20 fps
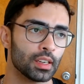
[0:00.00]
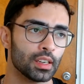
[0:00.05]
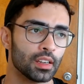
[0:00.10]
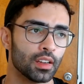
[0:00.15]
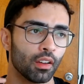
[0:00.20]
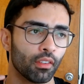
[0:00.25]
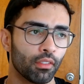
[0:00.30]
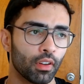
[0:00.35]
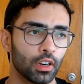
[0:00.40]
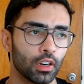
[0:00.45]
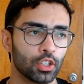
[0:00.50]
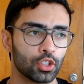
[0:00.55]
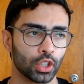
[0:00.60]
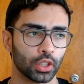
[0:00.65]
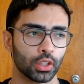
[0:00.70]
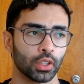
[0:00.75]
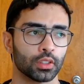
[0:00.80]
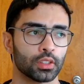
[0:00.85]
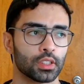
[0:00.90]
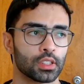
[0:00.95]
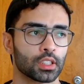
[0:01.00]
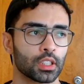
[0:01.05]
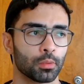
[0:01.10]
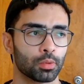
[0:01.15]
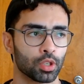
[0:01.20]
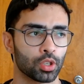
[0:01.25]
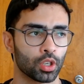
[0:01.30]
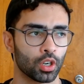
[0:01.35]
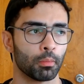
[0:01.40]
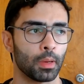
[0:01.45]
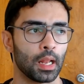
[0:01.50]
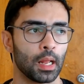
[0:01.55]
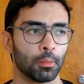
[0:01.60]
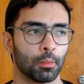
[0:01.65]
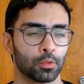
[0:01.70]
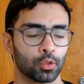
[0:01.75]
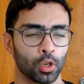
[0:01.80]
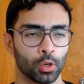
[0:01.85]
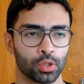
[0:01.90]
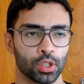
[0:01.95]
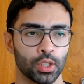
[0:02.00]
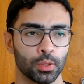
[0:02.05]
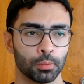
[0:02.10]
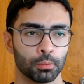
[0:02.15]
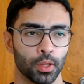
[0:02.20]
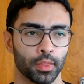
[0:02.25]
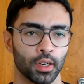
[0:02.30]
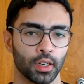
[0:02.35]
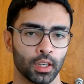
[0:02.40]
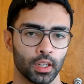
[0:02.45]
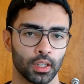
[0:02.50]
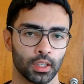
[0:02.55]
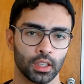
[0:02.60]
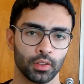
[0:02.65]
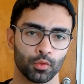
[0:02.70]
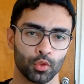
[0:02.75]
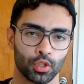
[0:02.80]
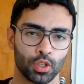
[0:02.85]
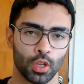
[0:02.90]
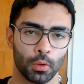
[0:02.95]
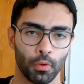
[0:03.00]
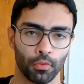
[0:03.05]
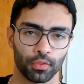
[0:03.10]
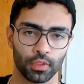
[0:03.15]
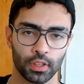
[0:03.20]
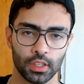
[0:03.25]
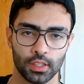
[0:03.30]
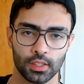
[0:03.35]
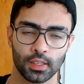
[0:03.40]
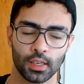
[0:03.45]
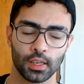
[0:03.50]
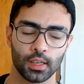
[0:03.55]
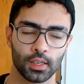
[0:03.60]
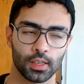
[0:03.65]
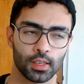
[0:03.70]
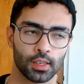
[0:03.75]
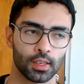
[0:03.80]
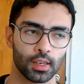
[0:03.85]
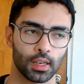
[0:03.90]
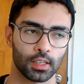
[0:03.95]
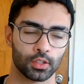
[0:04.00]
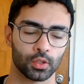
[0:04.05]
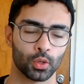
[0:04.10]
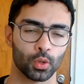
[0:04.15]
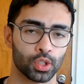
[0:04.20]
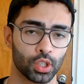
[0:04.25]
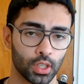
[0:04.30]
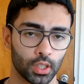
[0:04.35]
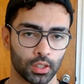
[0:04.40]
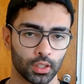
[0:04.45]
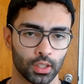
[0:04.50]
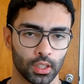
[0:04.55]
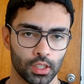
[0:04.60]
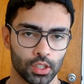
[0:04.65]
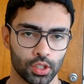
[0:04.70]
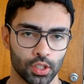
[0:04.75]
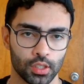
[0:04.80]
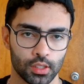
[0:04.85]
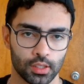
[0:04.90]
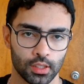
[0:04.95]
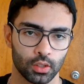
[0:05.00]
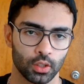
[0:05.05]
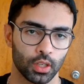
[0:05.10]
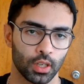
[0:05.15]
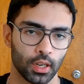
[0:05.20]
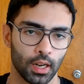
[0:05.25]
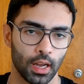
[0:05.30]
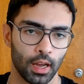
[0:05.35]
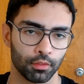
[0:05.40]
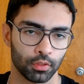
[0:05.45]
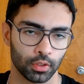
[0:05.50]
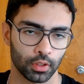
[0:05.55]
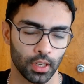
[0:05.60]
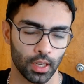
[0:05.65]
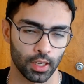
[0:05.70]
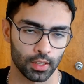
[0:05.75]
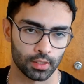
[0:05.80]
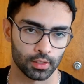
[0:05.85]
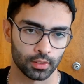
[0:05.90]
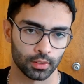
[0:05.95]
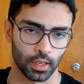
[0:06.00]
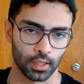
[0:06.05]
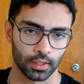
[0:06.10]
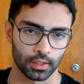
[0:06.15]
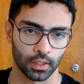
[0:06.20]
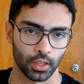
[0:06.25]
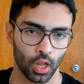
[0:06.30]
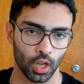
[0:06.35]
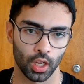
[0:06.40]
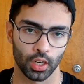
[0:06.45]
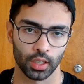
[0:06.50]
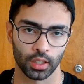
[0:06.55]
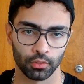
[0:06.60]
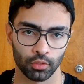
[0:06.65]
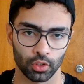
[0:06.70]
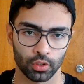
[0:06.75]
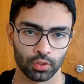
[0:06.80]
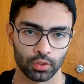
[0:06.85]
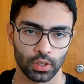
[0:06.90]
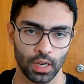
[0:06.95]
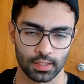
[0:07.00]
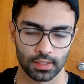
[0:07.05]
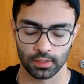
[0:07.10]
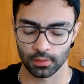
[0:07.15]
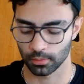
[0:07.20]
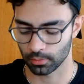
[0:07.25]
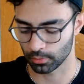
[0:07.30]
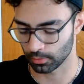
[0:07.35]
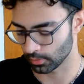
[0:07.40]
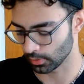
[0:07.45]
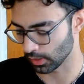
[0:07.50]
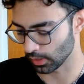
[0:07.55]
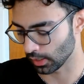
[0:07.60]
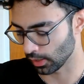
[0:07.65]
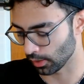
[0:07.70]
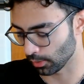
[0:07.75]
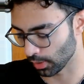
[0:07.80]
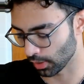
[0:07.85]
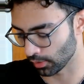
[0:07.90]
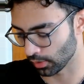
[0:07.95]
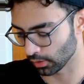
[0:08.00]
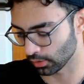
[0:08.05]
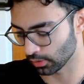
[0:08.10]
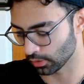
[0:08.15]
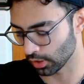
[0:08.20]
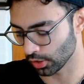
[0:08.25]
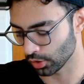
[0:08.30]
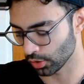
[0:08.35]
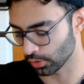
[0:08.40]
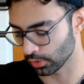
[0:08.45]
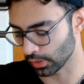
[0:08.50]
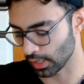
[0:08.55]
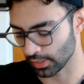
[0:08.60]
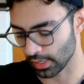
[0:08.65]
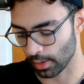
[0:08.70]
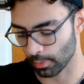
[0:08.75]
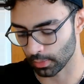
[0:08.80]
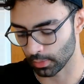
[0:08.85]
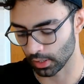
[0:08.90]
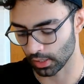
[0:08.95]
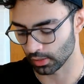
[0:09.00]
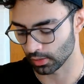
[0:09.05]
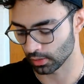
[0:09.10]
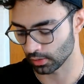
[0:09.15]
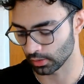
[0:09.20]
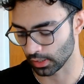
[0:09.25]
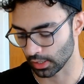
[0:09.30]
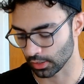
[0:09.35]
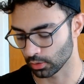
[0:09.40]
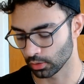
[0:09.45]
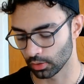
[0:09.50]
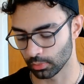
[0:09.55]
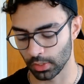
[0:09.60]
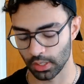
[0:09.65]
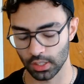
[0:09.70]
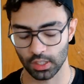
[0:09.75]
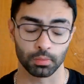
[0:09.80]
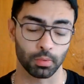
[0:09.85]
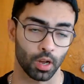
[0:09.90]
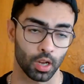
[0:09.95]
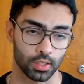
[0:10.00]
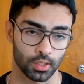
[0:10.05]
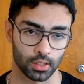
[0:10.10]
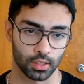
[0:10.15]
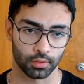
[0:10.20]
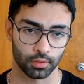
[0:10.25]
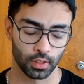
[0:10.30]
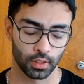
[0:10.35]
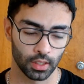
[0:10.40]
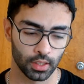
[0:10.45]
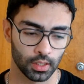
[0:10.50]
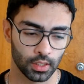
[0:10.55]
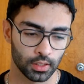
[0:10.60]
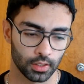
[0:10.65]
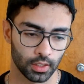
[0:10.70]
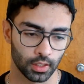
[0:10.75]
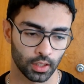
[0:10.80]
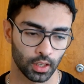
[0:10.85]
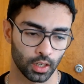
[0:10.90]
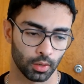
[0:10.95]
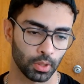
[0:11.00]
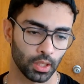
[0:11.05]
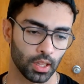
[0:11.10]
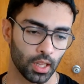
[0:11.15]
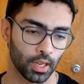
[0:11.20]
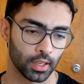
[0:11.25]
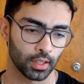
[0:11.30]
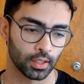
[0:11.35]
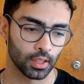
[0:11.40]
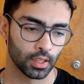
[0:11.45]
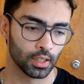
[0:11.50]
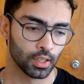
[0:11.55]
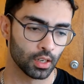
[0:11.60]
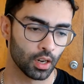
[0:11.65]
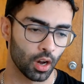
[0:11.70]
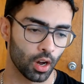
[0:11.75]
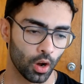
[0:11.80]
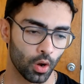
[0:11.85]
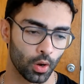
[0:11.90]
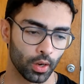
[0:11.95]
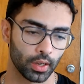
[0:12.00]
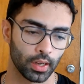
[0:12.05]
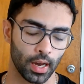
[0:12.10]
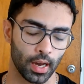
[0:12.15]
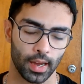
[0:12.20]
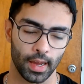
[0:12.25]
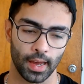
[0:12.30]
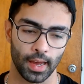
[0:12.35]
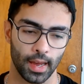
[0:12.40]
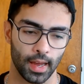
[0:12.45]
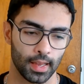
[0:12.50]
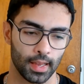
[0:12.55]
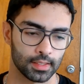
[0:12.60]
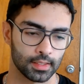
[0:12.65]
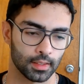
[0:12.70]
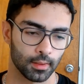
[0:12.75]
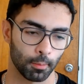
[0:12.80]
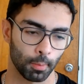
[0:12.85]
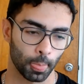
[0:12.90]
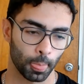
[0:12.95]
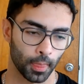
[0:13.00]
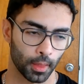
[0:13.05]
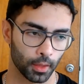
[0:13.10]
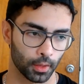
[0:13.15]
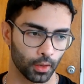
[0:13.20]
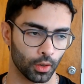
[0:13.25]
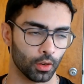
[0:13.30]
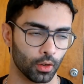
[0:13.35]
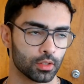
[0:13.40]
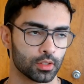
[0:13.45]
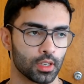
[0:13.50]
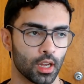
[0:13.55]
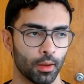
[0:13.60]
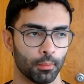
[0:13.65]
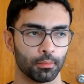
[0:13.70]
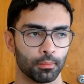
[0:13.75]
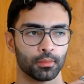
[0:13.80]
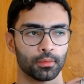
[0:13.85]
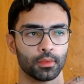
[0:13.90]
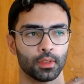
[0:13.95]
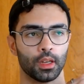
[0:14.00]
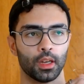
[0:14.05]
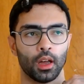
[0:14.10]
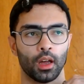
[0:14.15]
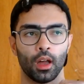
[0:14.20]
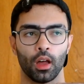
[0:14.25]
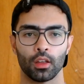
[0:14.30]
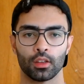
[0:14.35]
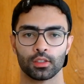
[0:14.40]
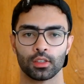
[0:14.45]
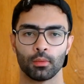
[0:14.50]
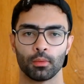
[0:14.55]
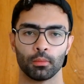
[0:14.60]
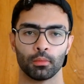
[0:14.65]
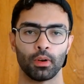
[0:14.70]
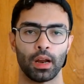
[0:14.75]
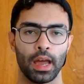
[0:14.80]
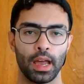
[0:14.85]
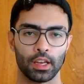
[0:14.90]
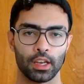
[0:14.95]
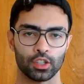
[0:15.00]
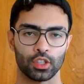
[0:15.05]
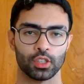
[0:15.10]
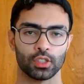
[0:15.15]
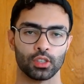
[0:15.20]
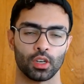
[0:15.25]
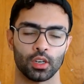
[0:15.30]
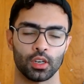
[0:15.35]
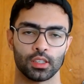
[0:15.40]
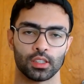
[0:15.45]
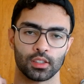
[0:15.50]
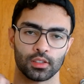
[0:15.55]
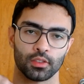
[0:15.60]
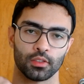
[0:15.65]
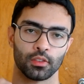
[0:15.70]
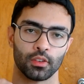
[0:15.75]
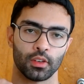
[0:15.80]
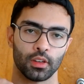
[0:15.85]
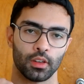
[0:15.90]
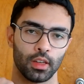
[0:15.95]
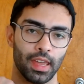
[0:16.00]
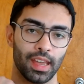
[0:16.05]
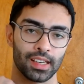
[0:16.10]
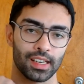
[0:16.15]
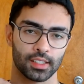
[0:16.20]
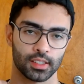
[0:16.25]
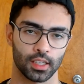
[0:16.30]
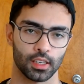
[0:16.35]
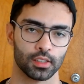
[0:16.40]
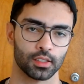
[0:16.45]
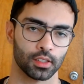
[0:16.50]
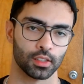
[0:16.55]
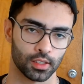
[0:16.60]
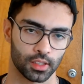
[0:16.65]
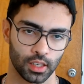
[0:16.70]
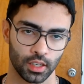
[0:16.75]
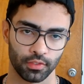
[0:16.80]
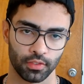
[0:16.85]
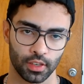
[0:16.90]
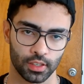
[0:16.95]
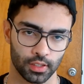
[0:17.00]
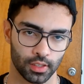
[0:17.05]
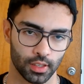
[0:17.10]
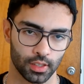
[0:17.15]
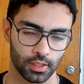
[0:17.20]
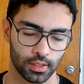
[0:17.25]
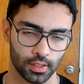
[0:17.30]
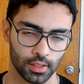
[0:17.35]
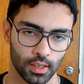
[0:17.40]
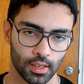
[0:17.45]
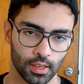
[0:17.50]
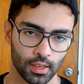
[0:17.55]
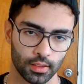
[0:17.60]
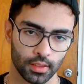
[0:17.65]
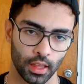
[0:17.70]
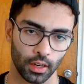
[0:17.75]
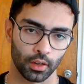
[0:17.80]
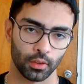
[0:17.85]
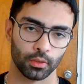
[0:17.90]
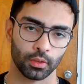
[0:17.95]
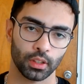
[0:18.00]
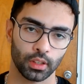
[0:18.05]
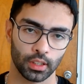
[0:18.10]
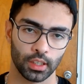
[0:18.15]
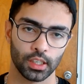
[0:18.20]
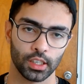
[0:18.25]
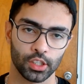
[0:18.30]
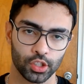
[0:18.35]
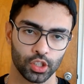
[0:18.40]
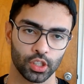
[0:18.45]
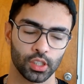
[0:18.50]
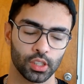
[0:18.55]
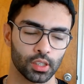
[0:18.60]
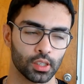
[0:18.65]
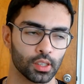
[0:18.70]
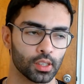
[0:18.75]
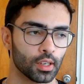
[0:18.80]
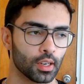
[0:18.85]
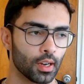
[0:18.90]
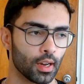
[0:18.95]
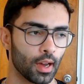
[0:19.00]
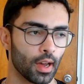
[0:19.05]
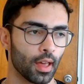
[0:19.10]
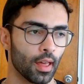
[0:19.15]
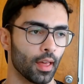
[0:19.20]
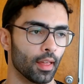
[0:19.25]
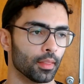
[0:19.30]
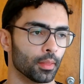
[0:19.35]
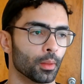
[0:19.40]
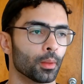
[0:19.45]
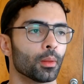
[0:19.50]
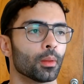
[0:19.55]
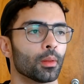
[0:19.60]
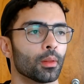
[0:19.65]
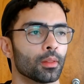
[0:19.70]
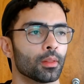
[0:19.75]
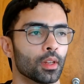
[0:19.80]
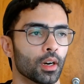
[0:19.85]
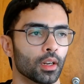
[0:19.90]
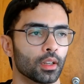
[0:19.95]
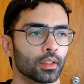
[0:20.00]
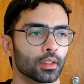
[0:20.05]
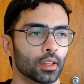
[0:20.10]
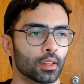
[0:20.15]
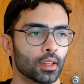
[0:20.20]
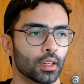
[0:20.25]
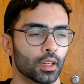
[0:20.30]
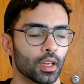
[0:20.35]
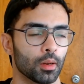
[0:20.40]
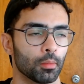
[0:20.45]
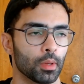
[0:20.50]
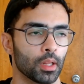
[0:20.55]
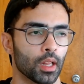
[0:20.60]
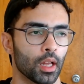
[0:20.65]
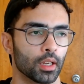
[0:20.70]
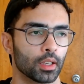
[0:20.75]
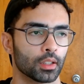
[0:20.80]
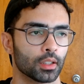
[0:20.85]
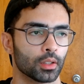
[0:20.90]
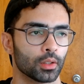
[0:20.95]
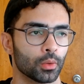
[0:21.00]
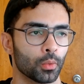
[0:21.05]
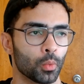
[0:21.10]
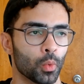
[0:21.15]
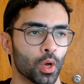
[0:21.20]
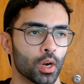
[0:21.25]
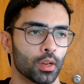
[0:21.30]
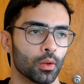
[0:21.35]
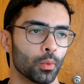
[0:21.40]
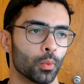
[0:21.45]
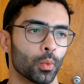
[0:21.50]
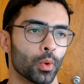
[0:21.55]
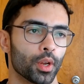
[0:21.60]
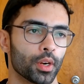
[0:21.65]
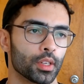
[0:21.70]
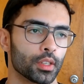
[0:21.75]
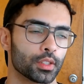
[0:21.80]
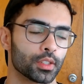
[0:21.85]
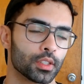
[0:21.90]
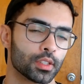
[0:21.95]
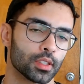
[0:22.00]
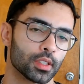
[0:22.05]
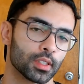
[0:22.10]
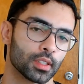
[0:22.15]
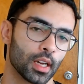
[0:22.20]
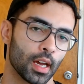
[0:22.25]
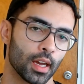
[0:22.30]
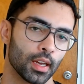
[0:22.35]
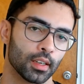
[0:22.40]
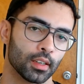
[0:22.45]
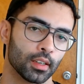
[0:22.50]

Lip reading: very general description of malabsorption, but they're going to give you some of these associated conditions, and you're going to have to guess, right? They're not going to give you whatever tissue transaminase, transglutamase is positive. They're going to be like, oh, a guy has some rashes on his extensor surfaces that are really itchy, and they're going to be like, what else is this guy